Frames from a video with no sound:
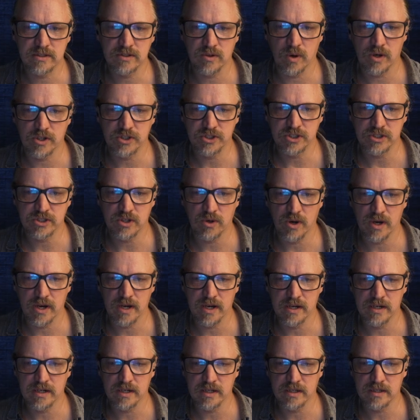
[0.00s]
so I'll just go
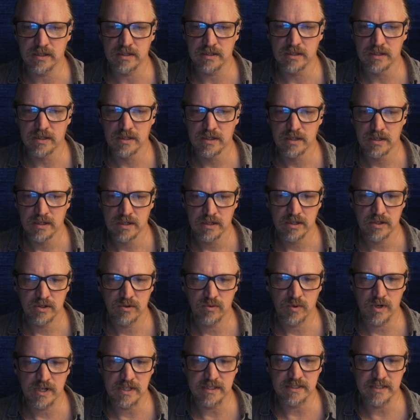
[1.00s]
ahead and
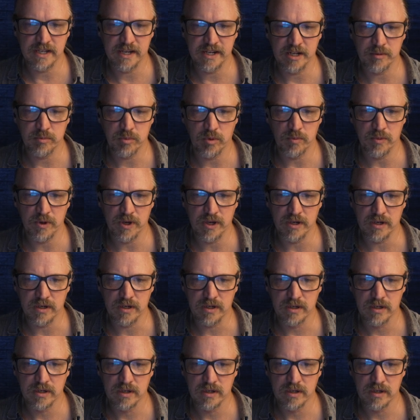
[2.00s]
raise that up a bit,